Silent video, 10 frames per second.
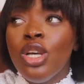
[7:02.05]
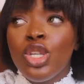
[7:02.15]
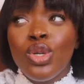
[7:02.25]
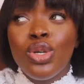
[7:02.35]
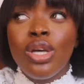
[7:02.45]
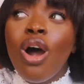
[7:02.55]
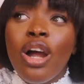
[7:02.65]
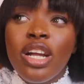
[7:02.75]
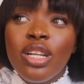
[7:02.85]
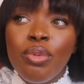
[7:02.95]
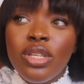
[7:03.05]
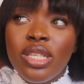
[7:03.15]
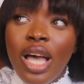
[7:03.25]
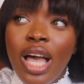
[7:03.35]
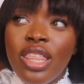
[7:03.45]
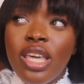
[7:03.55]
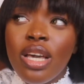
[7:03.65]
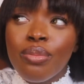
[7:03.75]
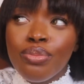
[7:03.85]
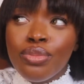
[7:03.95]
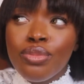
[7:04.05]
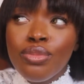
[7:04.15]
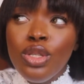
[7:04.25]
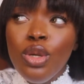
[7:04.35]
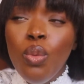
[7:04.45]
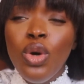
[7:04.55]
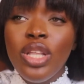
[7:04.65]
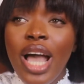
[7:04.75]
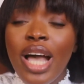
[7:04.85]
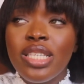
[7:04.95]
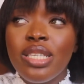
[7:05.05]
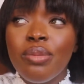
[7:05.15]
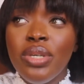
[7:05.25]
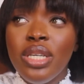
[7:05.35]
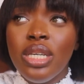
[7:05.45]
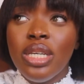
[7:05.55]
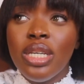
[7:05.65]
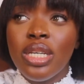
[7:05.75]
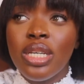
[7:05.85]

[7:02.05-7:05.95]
So it's hard, but I think one has to be